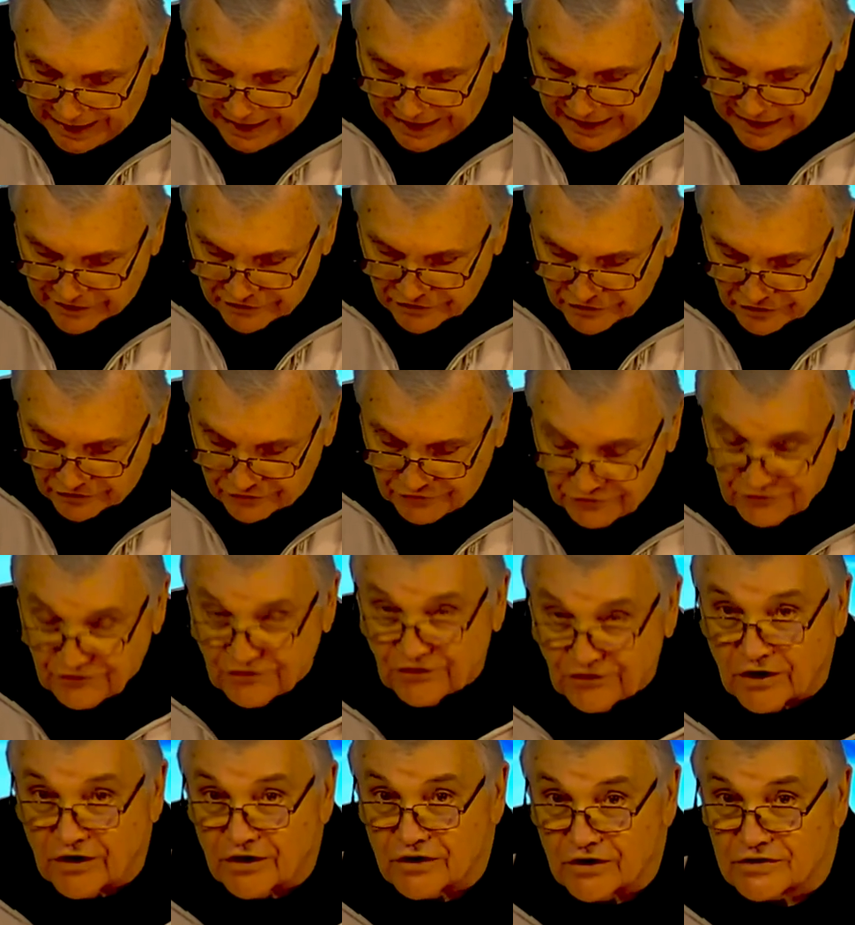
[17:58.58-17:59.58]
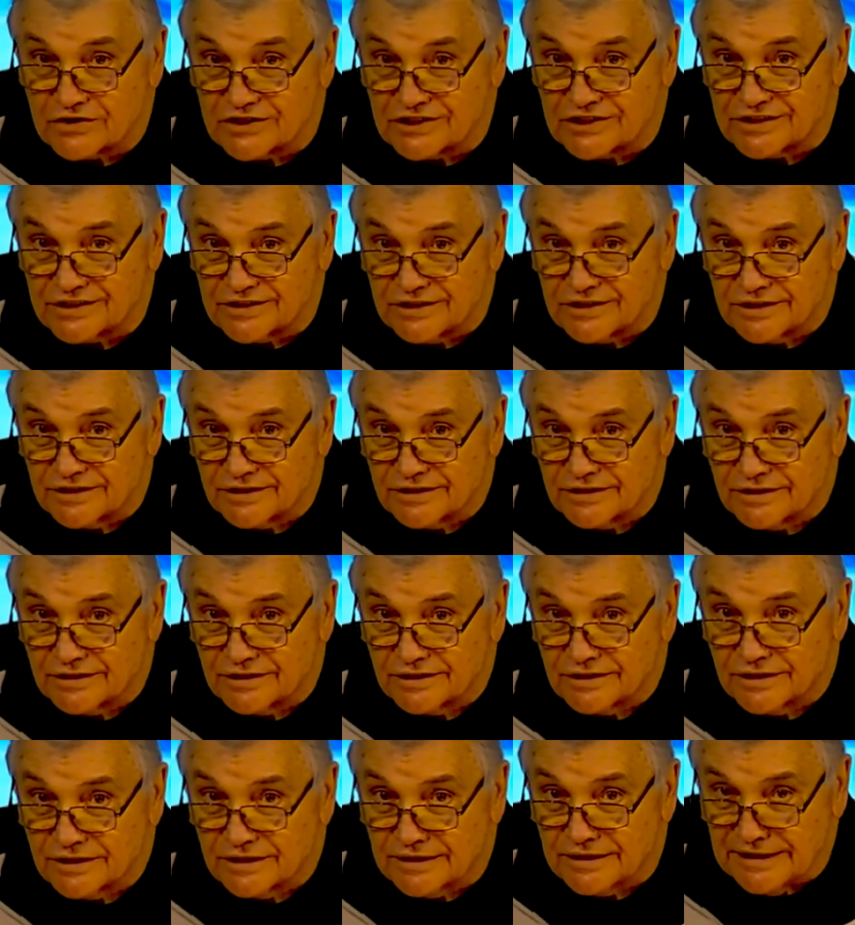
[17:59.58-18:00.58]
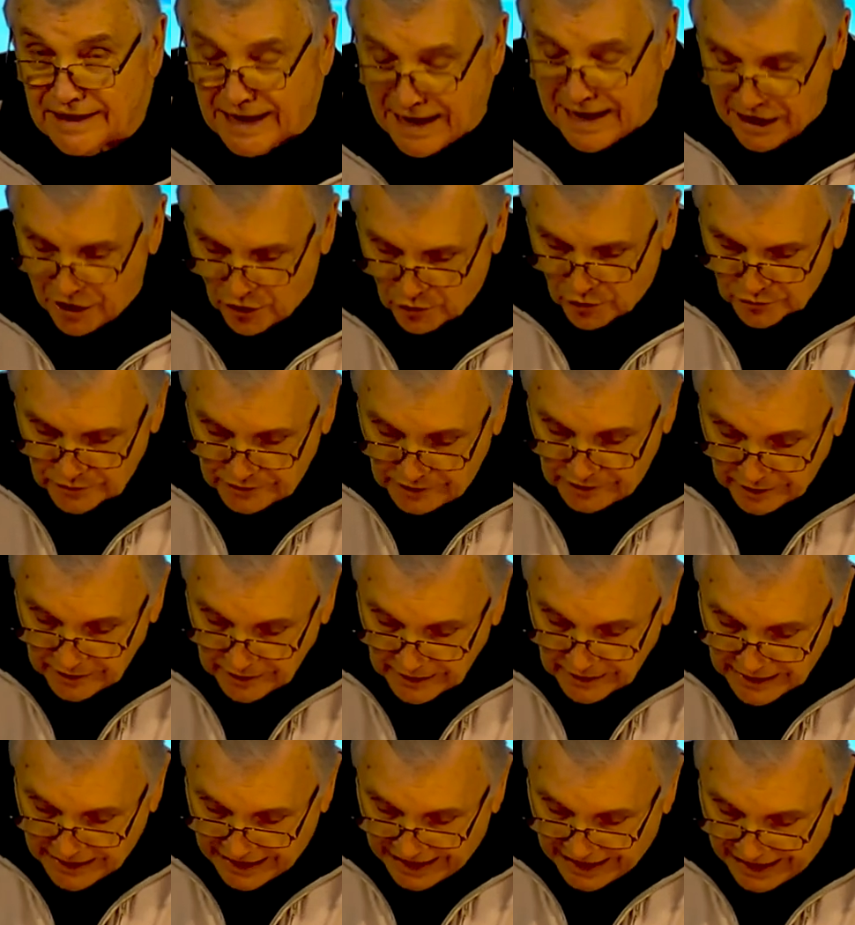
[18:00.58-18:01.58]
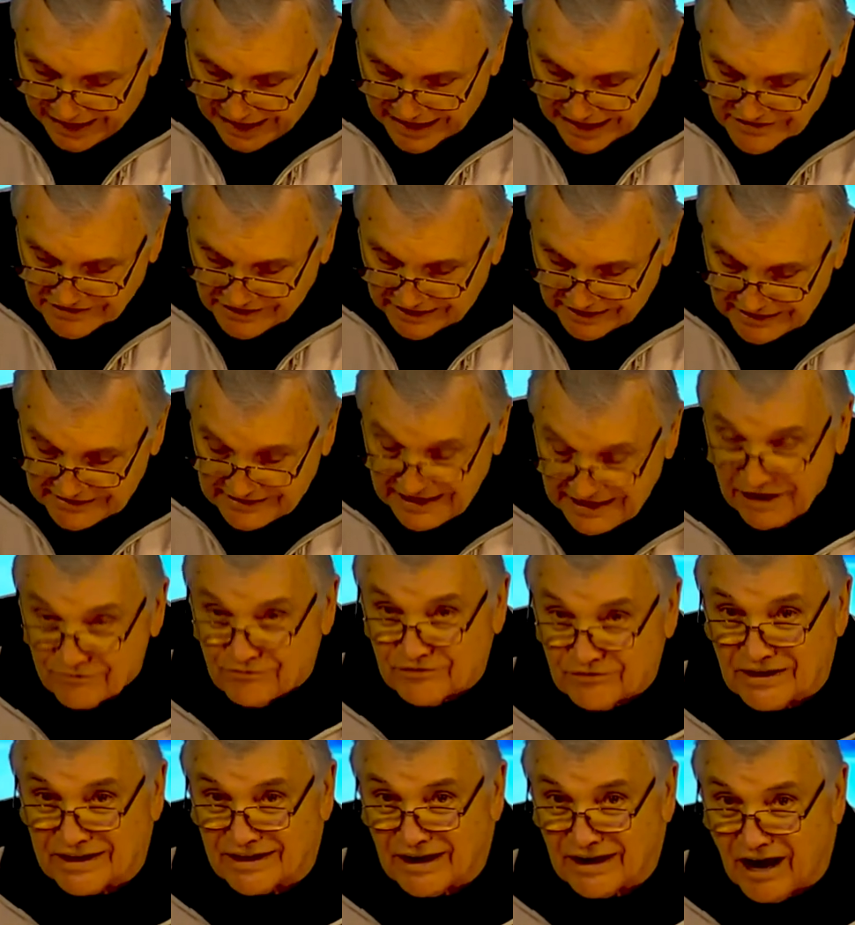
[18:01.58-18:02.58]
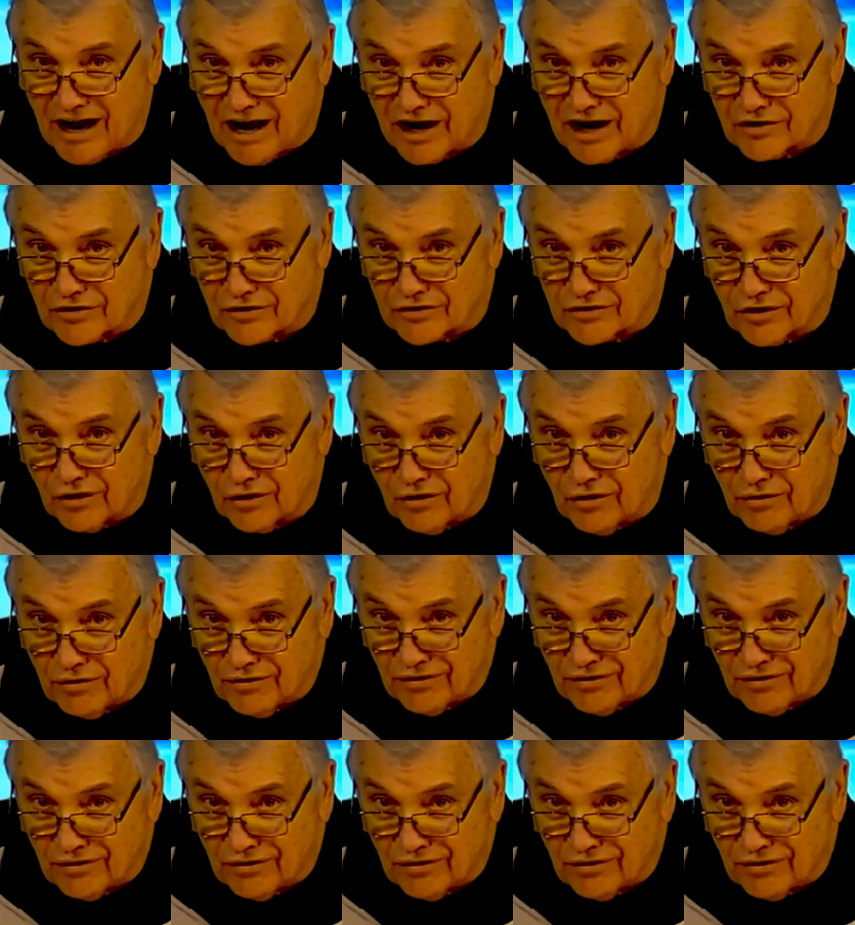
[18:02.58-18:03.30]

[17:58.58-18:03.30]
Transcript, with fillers: and the first noun has a definite article,